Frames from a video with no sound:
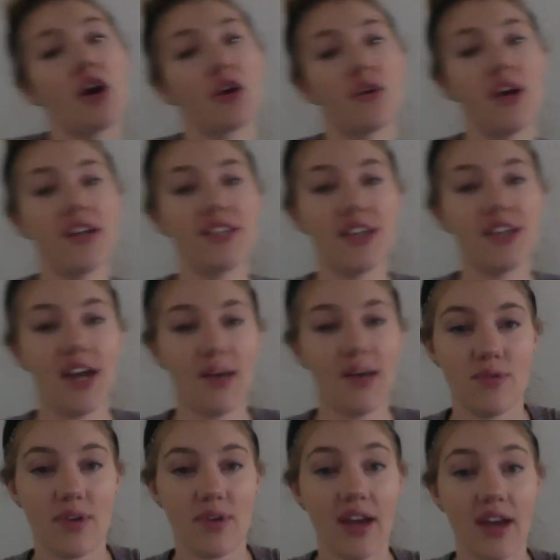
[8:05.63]
Great job,
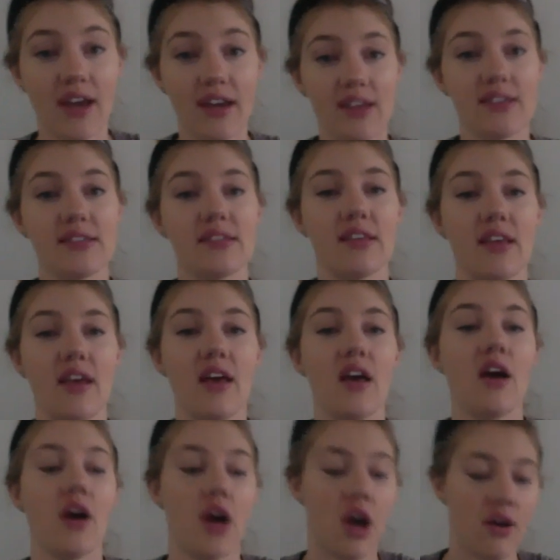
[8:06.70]
you guys.
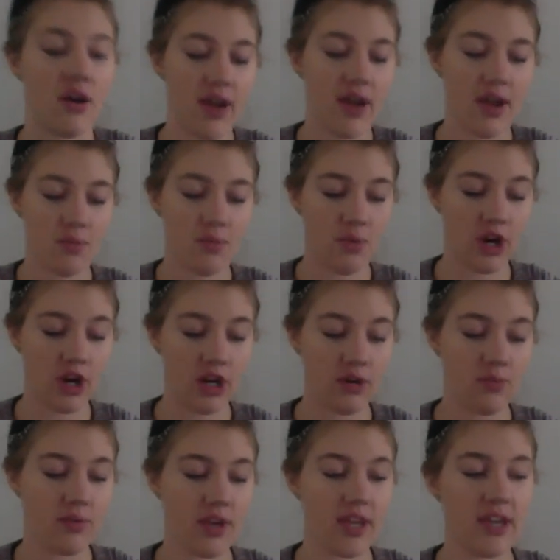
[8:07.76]
All right, we're gonna
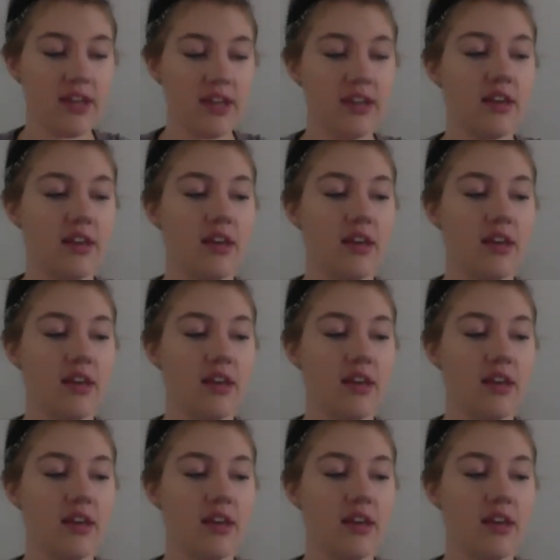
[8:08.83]
read.